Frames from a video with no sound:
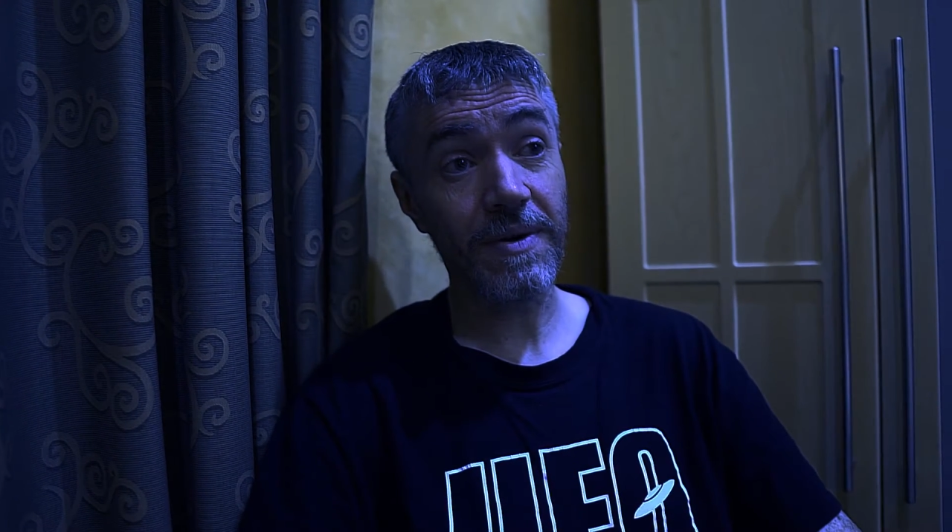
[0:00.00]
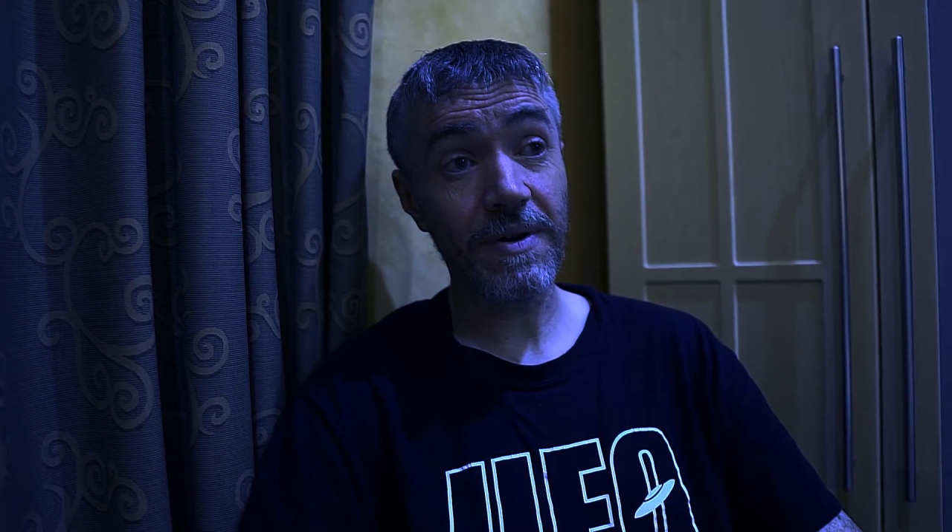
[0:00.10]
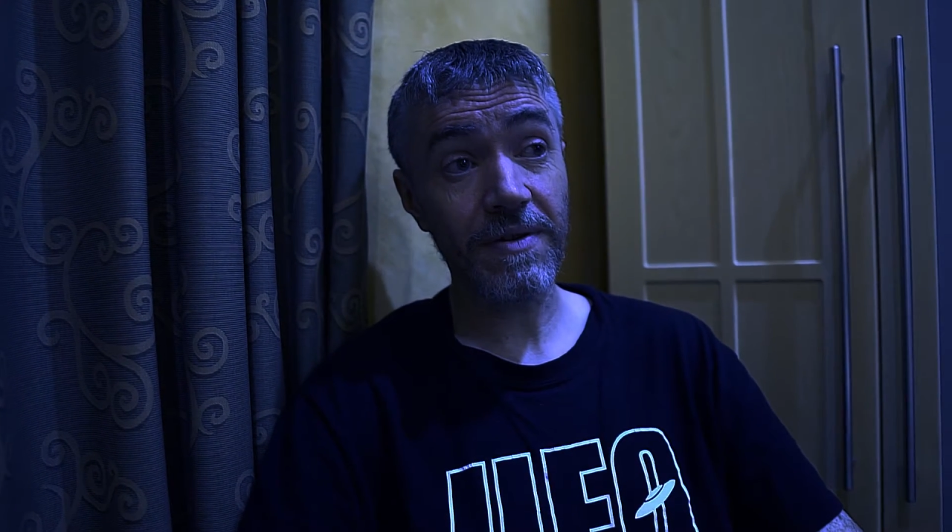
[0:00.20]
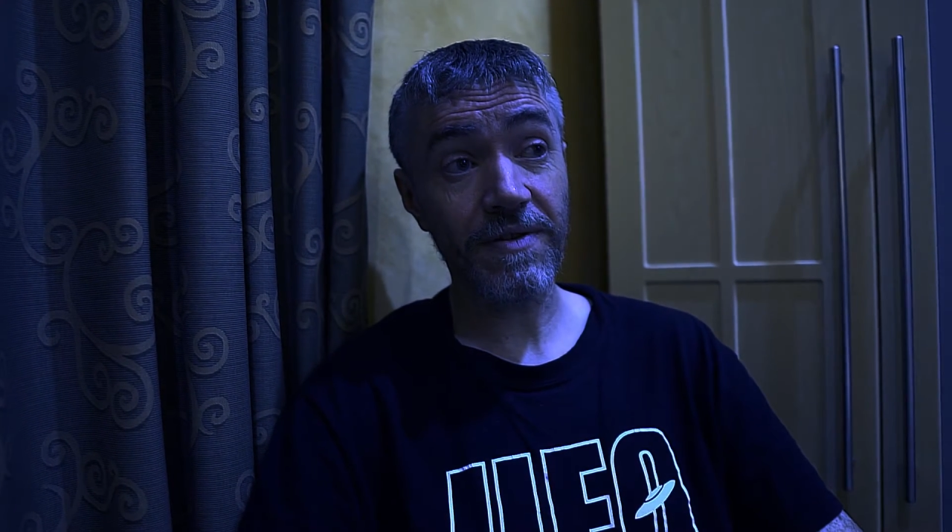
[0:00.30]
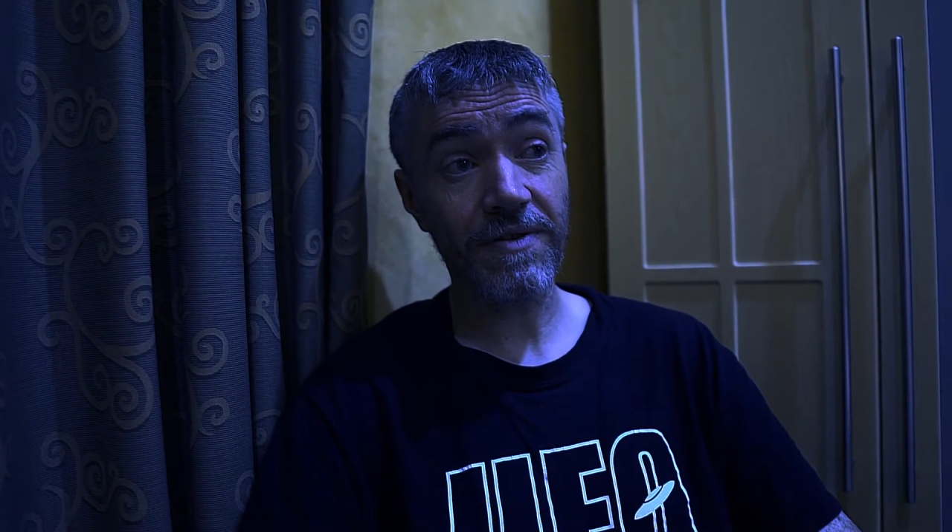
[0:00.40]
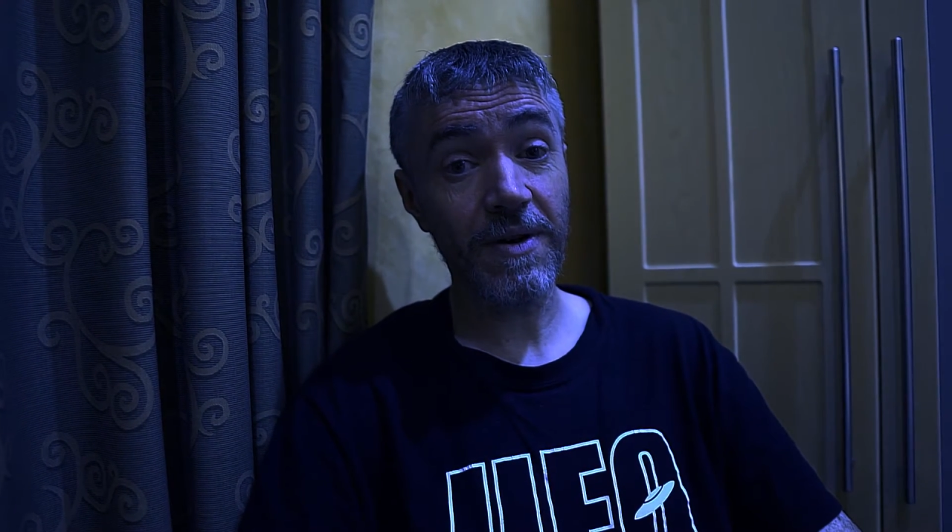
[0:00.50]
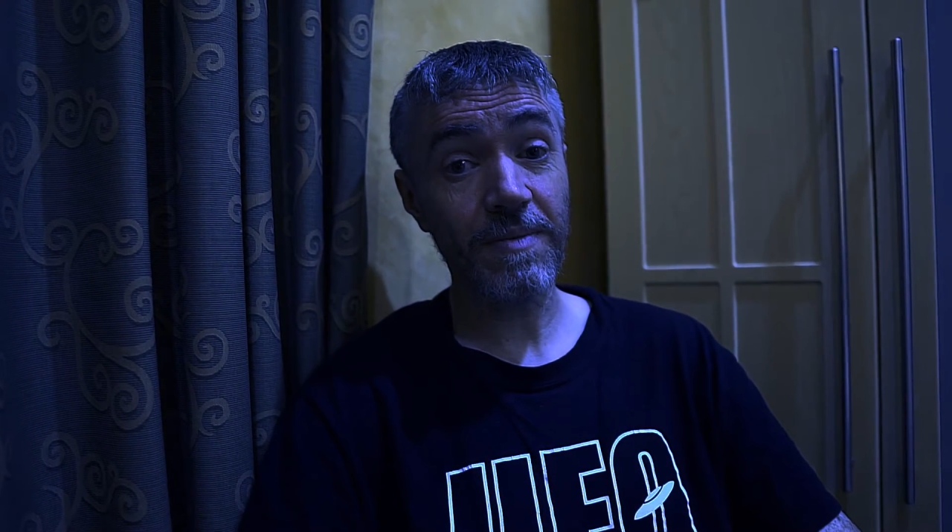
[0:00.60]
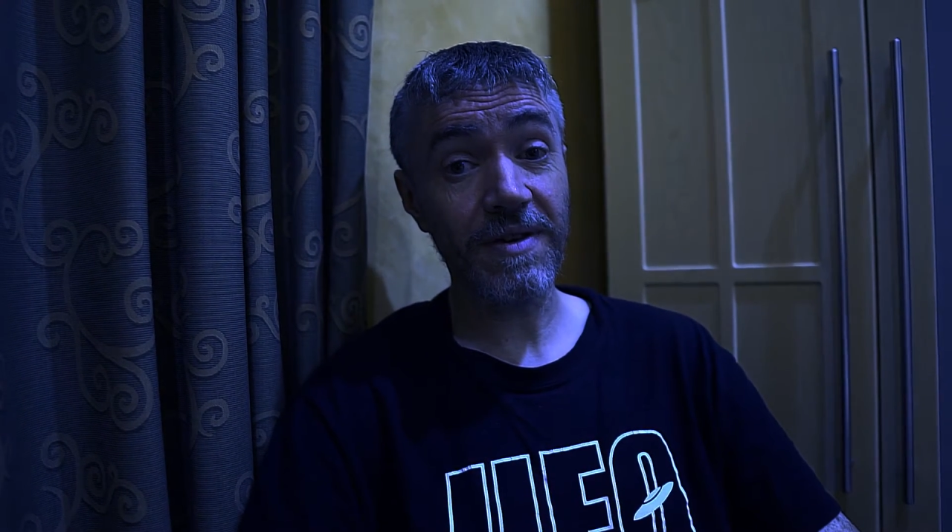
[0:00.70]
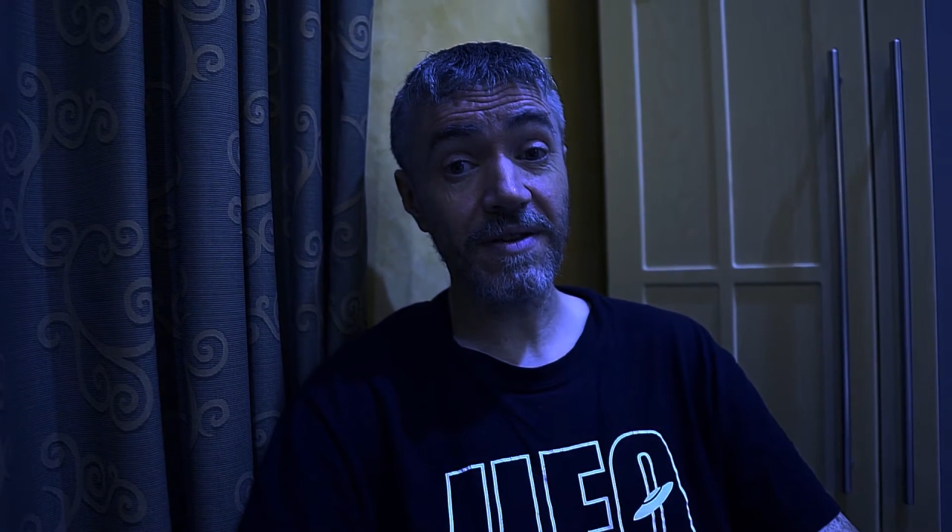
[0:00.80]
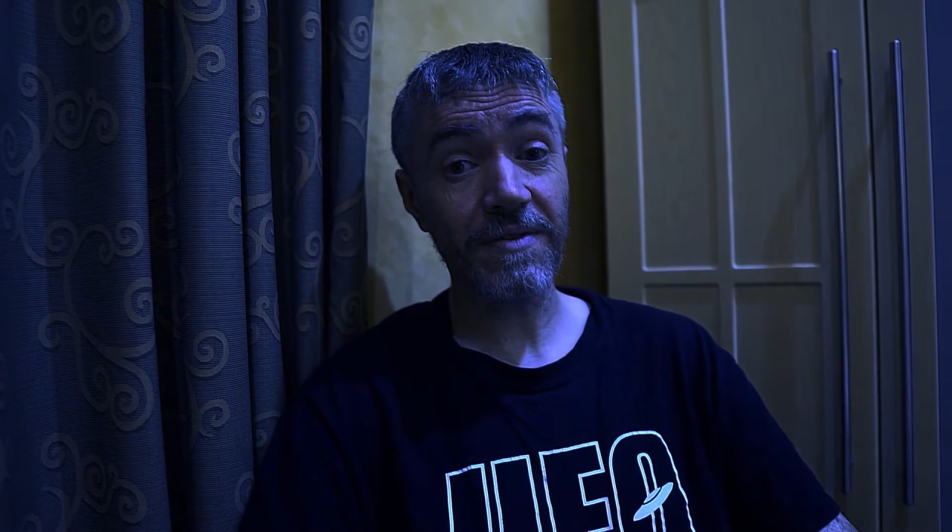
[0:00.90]
we got
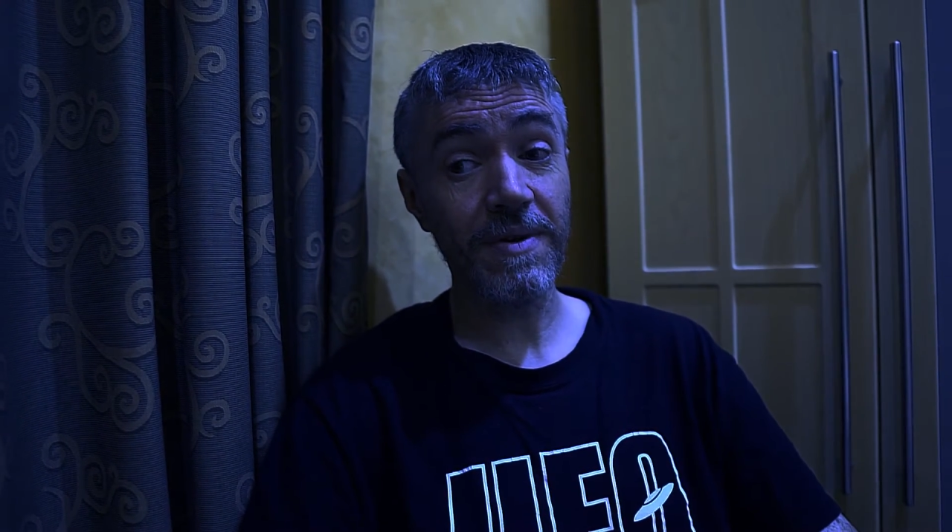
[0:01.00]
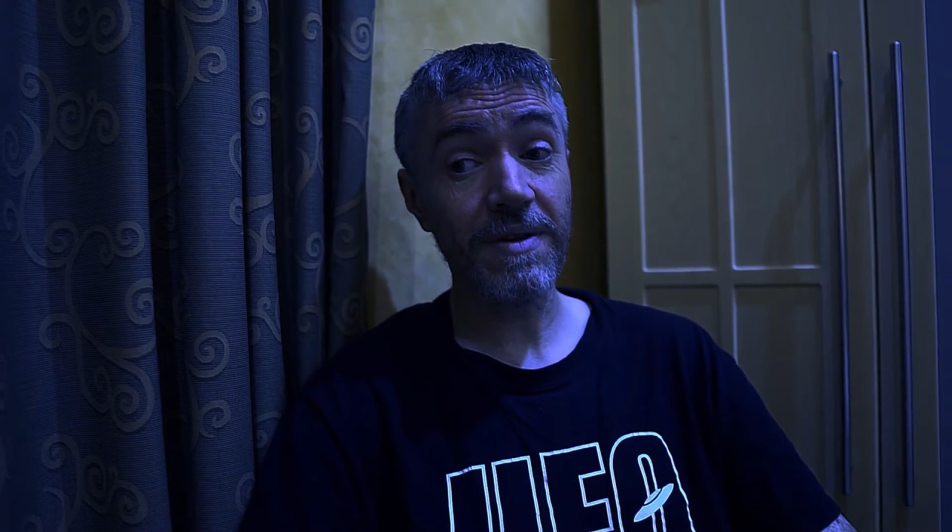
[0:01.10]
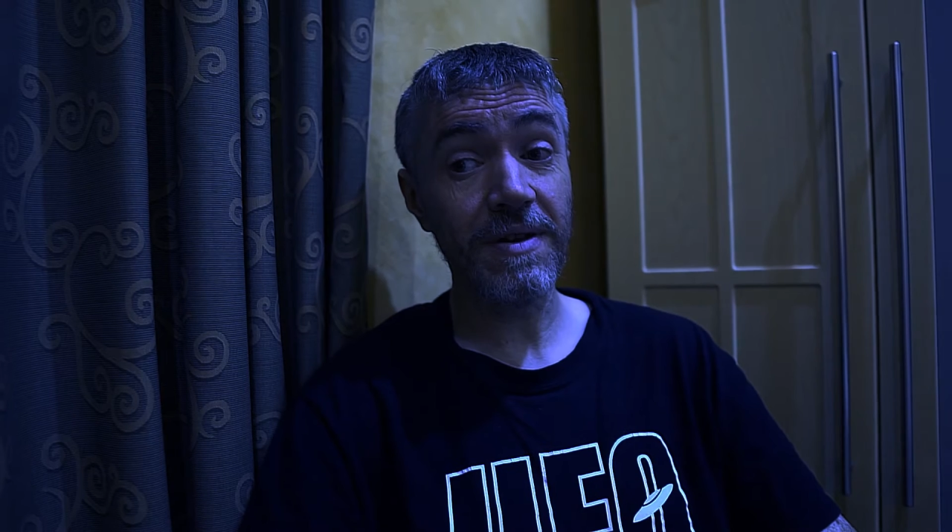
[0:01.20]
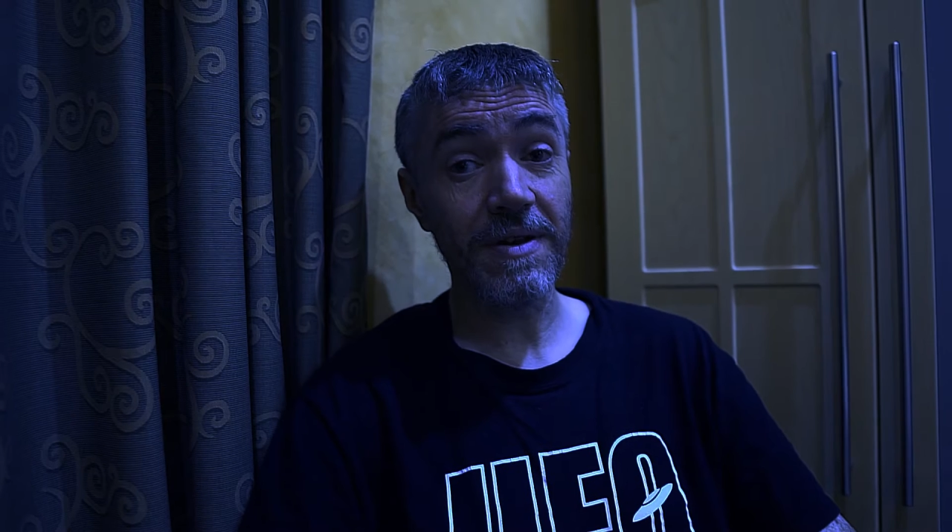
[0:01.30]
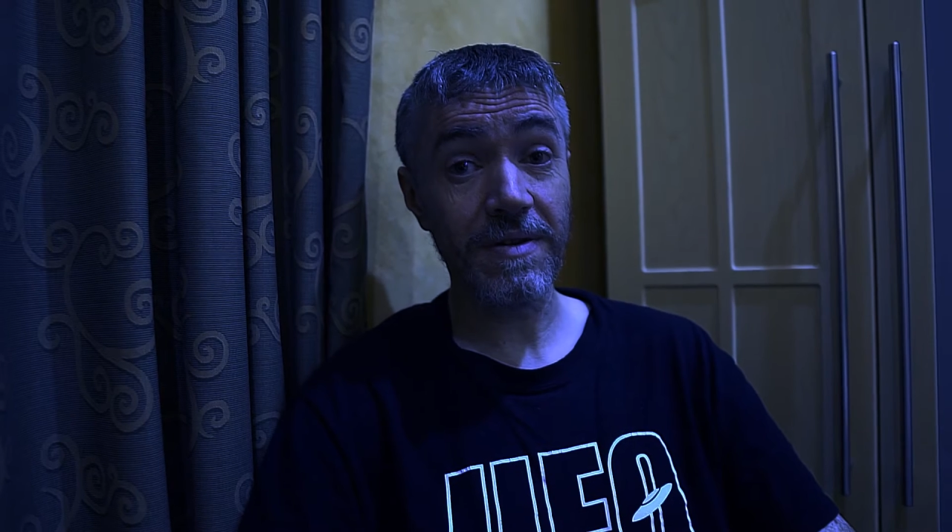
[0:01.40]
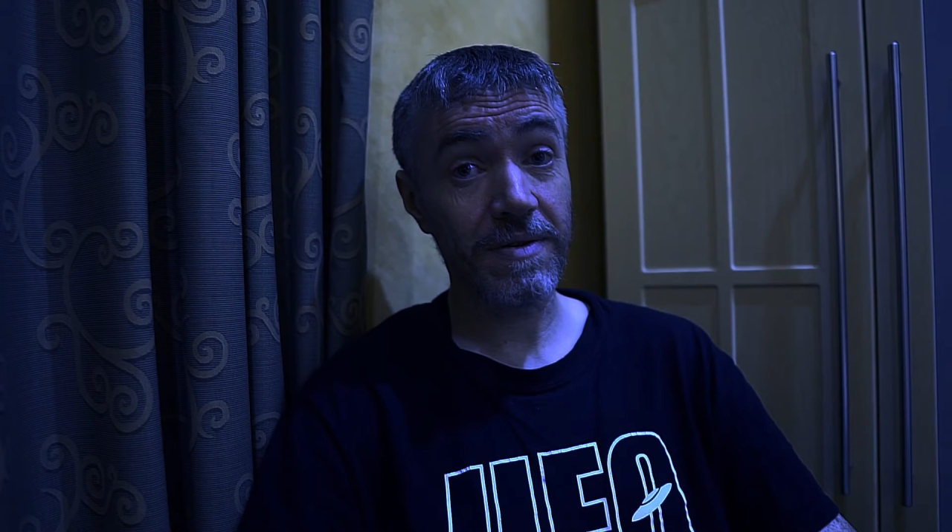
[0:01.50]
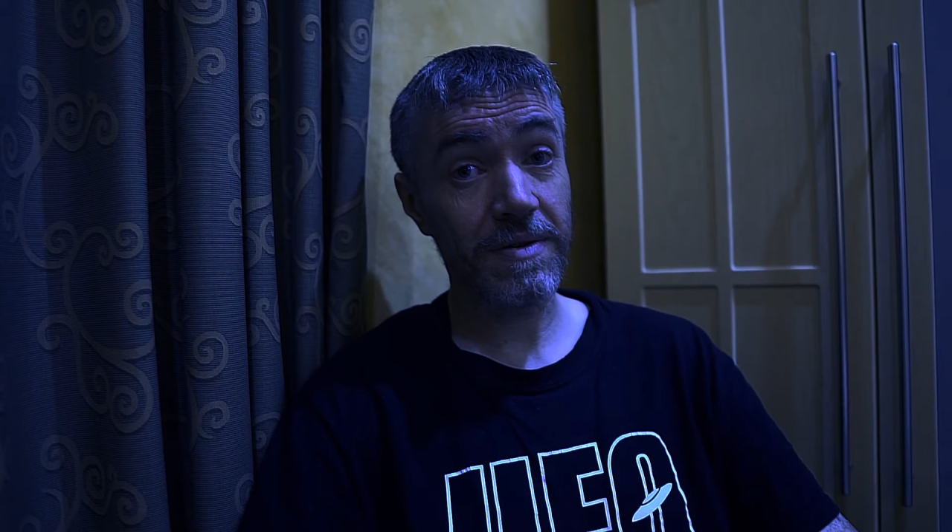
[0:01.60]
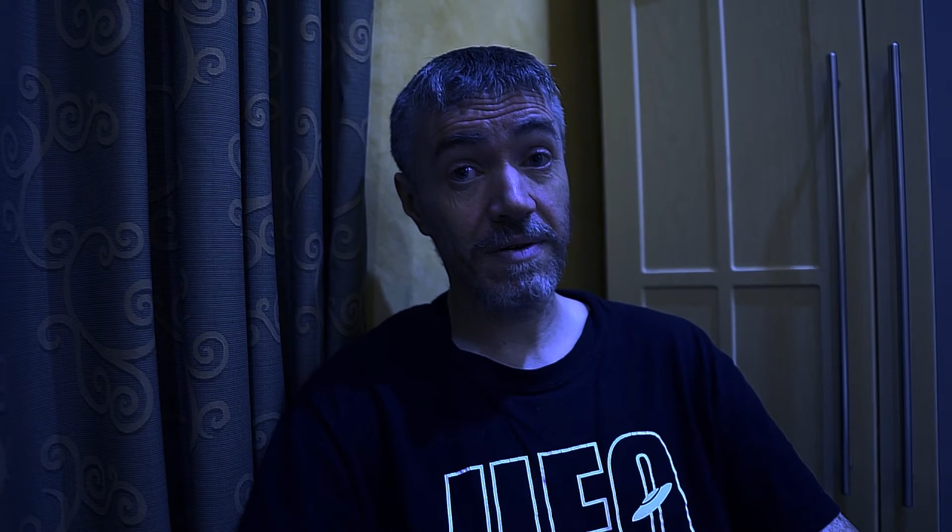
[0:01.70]
Storm Desmond, and